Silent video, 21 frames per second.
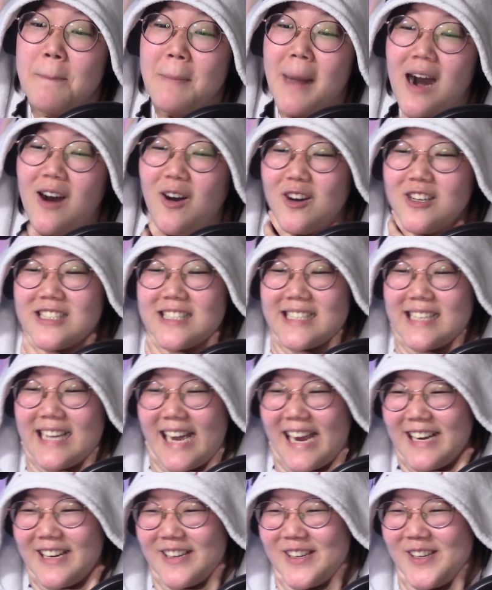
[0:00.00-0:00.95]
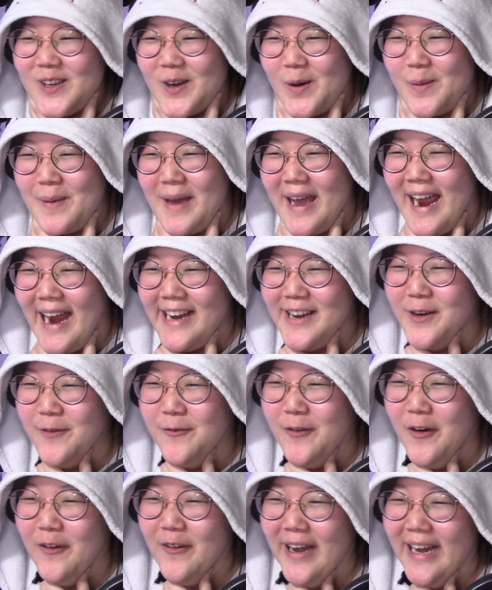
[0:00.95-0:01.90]
Mao's kind of yobe. Are you
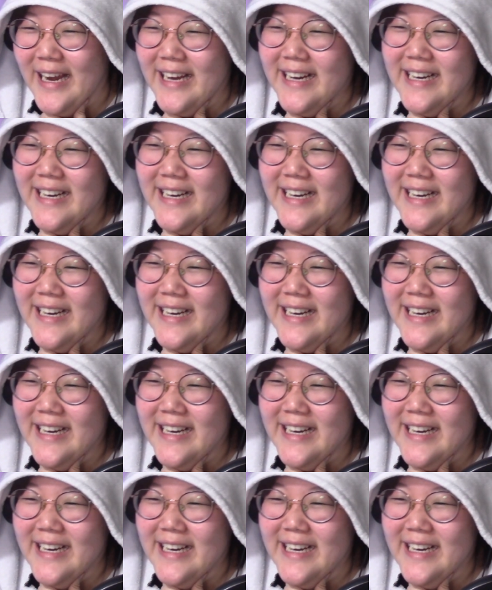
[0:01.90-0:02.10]
for real?